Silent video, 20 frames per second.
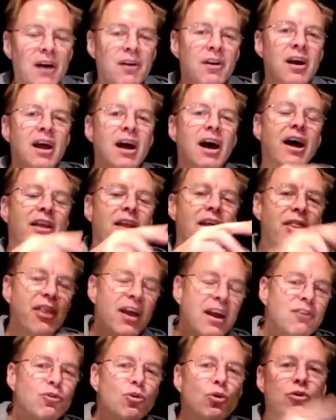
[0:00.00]
and then they
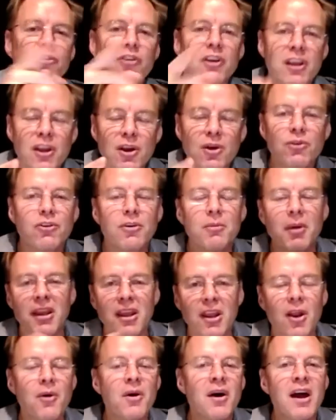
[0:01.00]
talk to you to make,
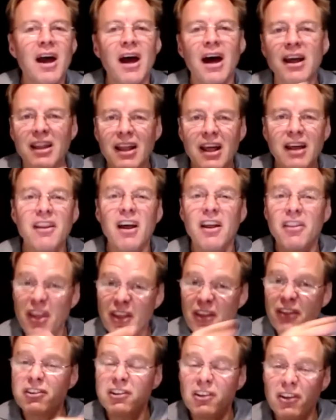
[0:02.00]
and
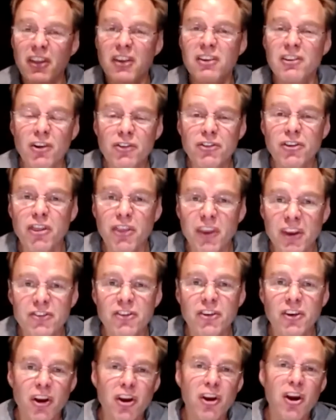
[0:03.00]
there's lots of things that could
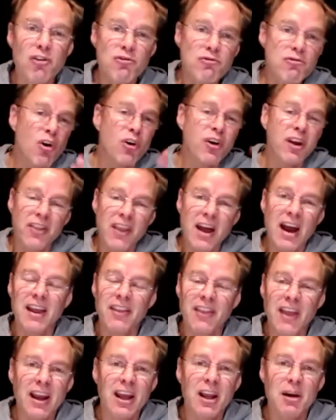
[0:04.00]
go wrong in that kind
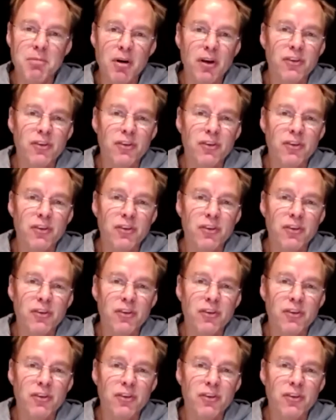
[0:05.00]
of process.